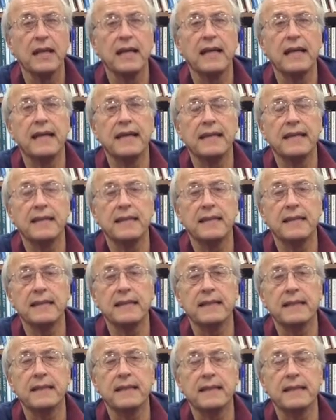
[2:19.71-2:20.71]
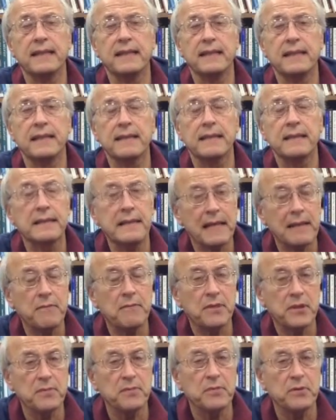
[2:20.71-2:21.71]
And uh, uh, that
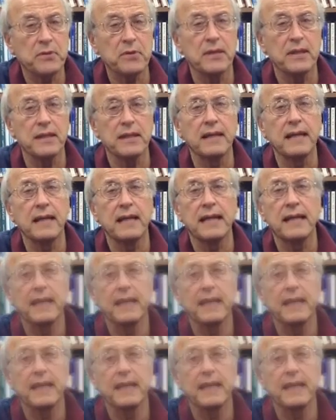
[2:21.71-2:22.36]
was important.